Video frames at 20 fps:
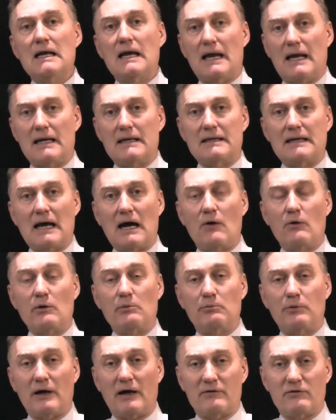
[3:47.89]
and now we
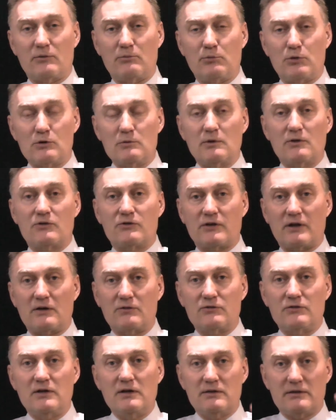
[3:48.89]
have a permanent set
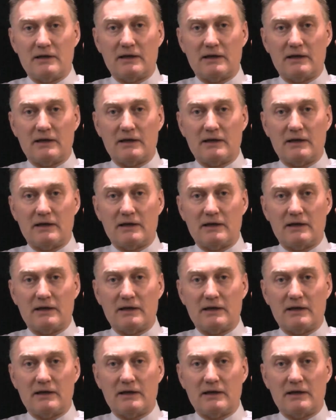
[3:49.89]
of teeth